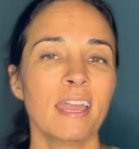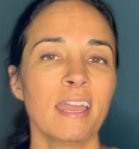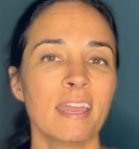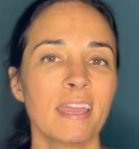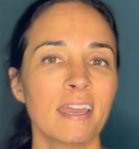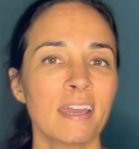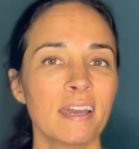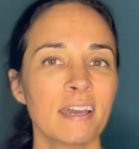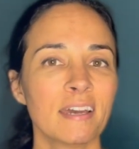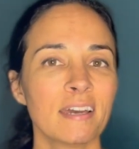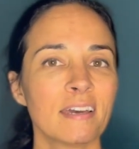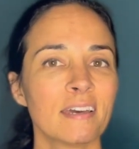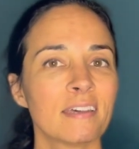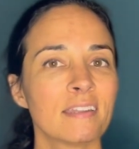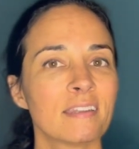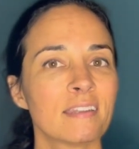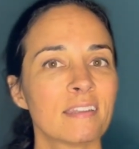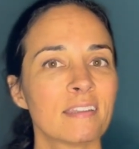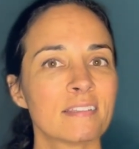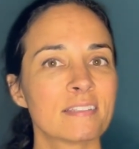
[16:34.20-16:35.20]

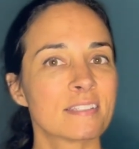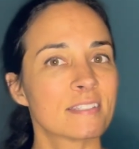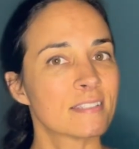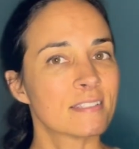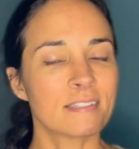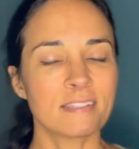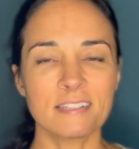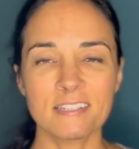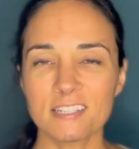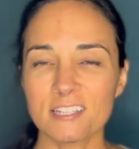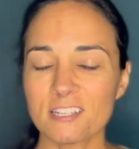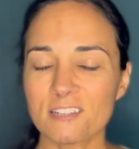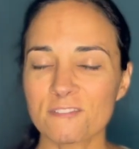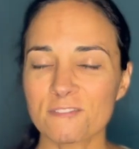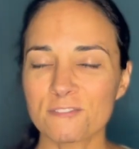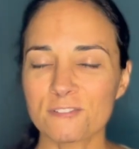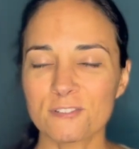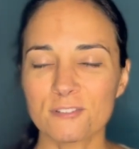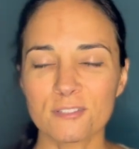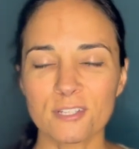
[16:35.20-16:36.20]
and see
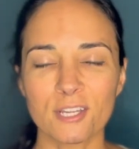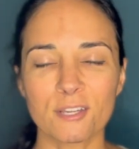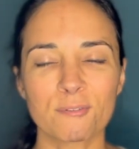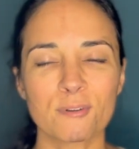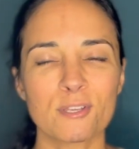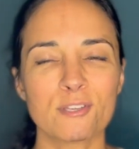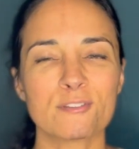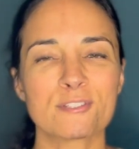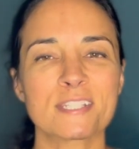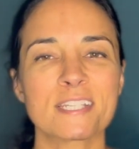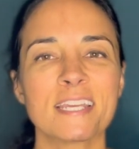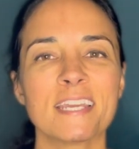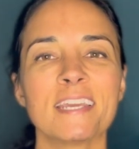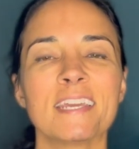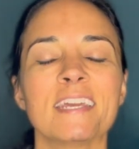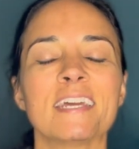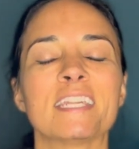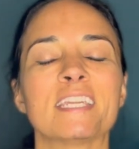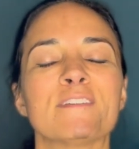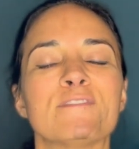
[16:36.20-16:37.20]
if you like what you
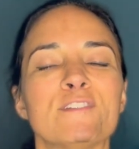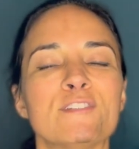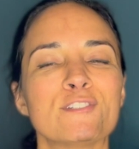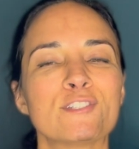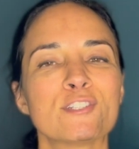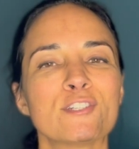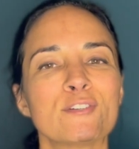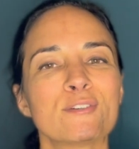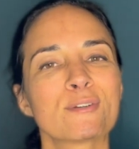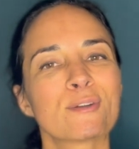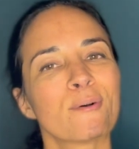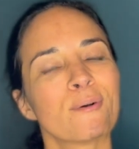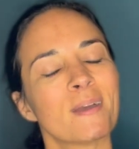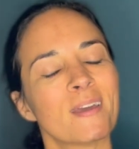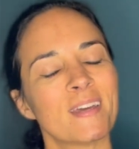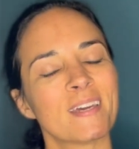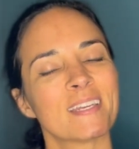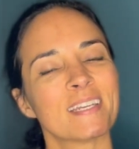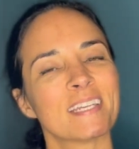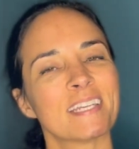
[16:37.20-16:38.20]
see. And if you do, go
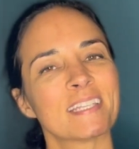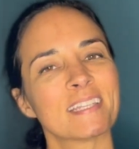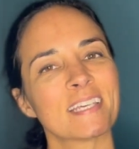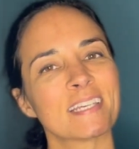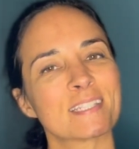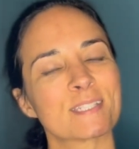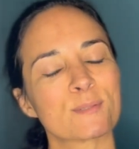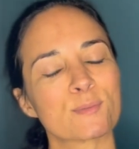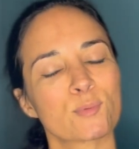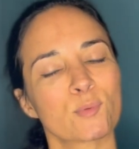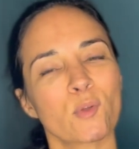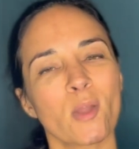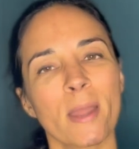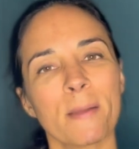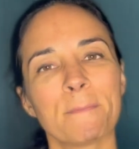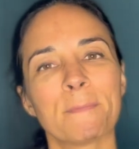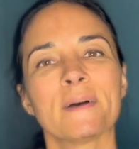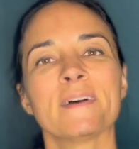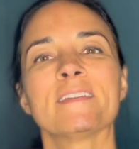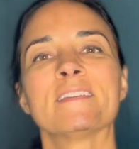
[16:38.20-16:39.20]
ahead and hit that
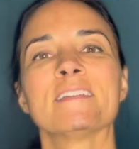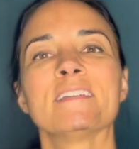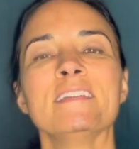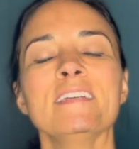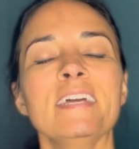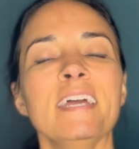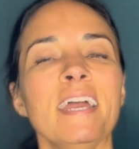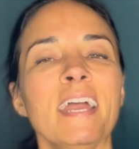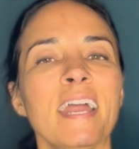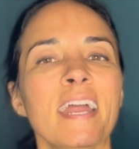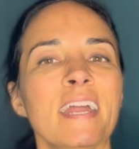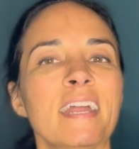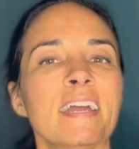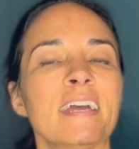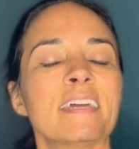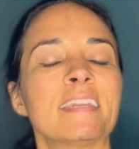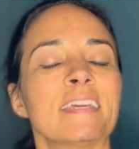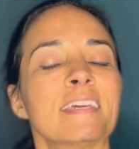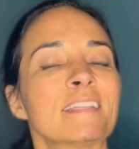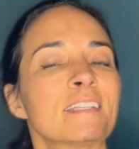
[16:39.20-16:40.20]
subscribe button
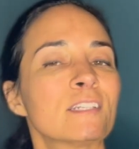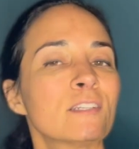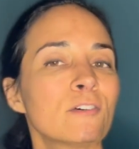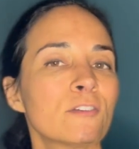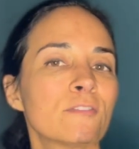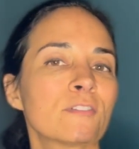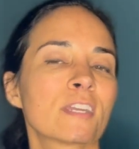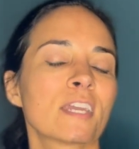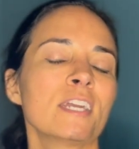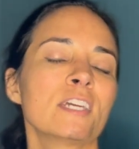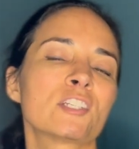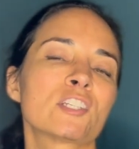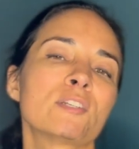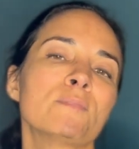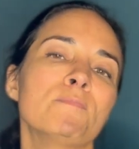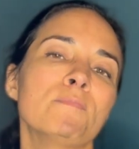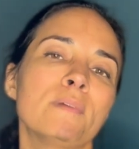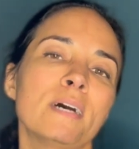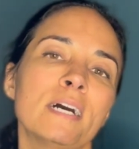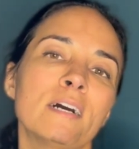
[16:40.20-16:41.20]
and hit the
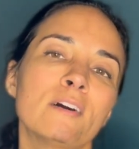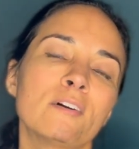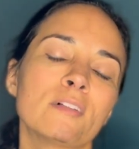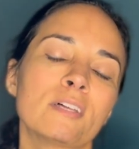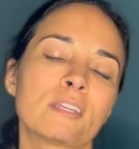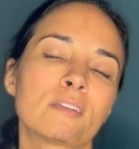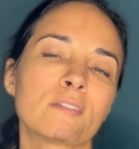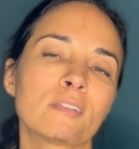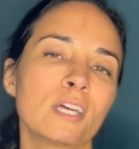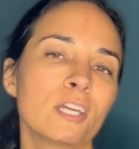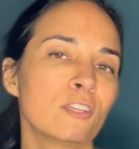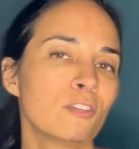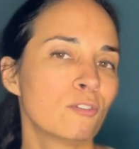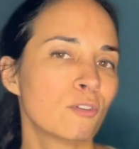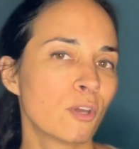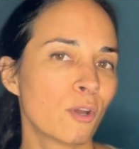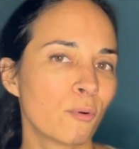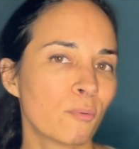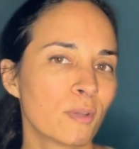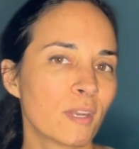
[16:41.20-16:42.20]
notification bell. It'll let
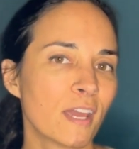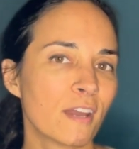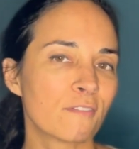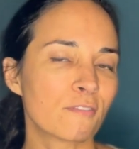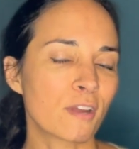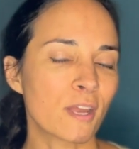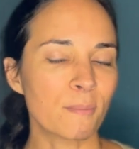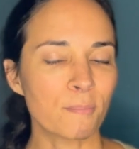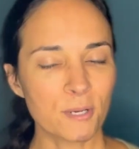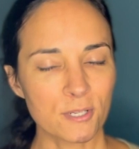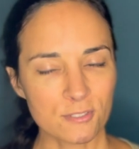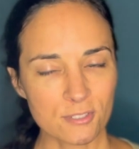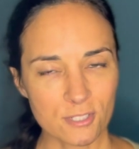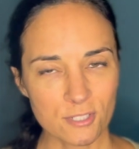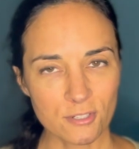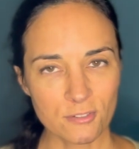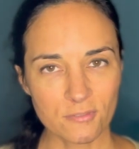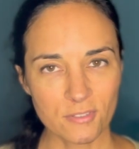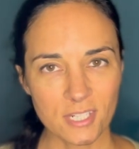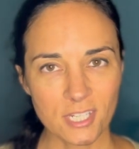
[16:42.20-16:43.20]
you know whenever I post
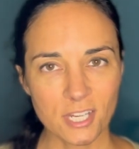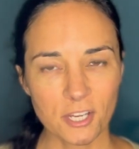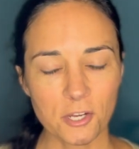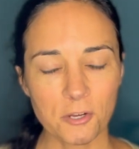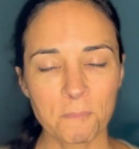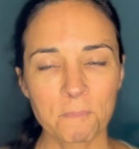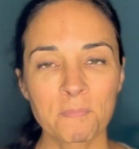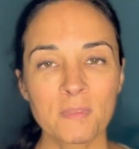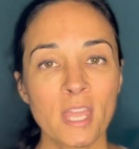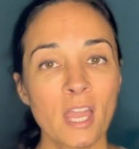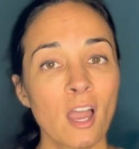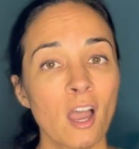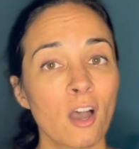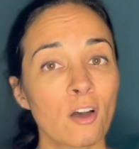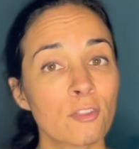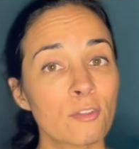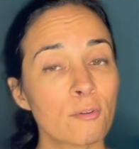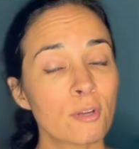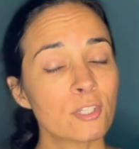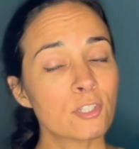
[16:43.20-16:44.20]
a new video.
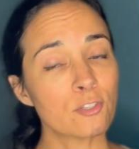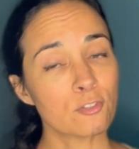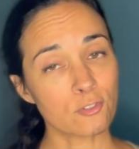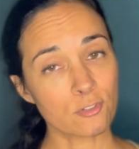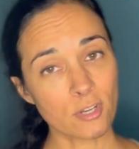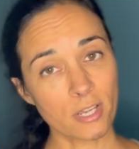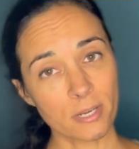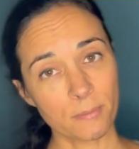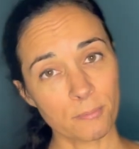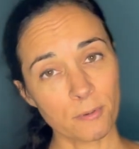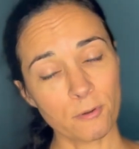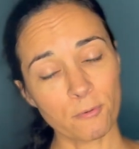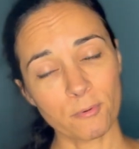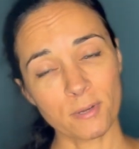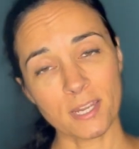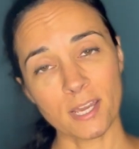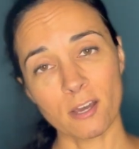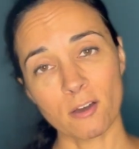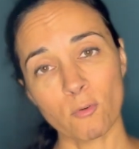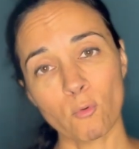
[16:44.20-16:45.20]
Although I do try to put
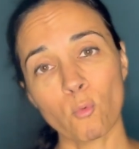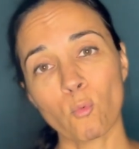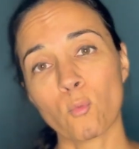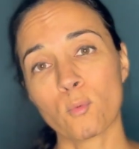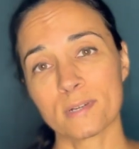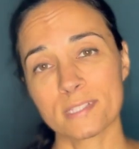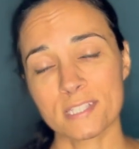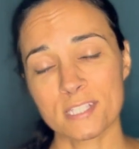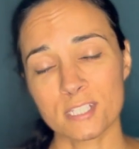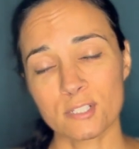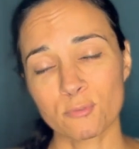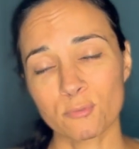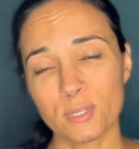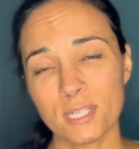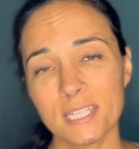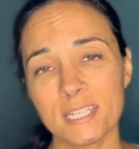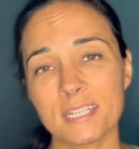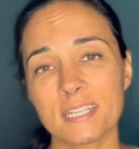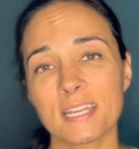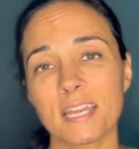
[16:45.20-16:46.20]
one out once a
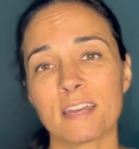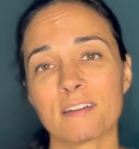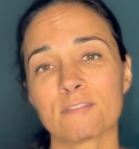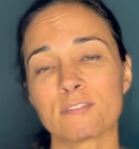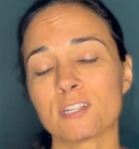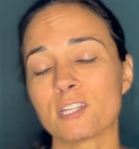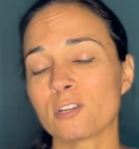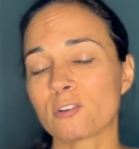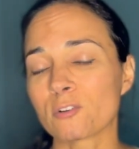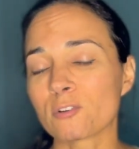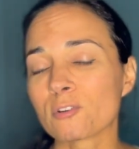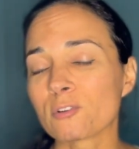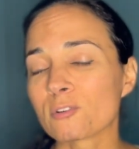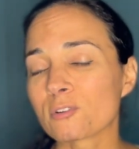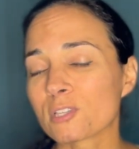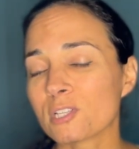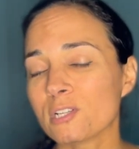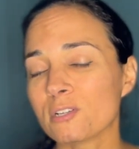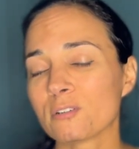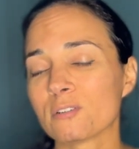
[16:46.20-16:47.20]
week, every
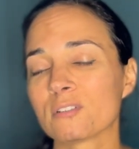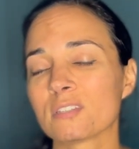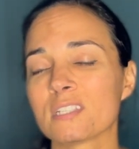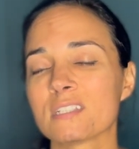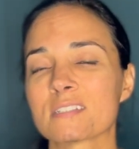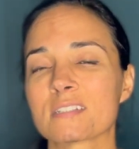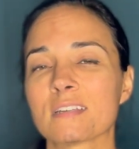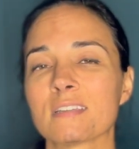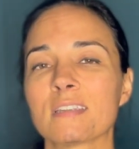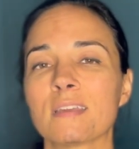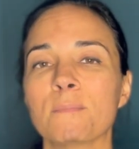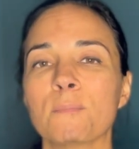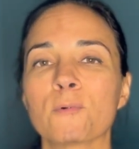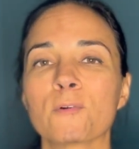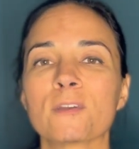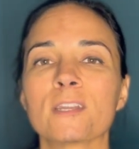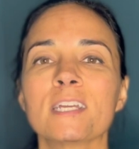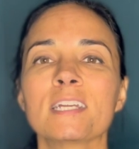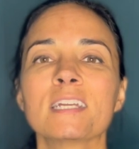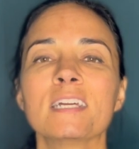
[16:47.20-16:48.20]
early Sunday
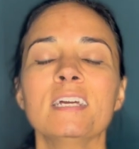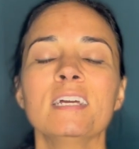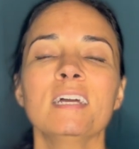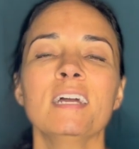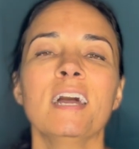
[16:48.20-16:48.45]
morning.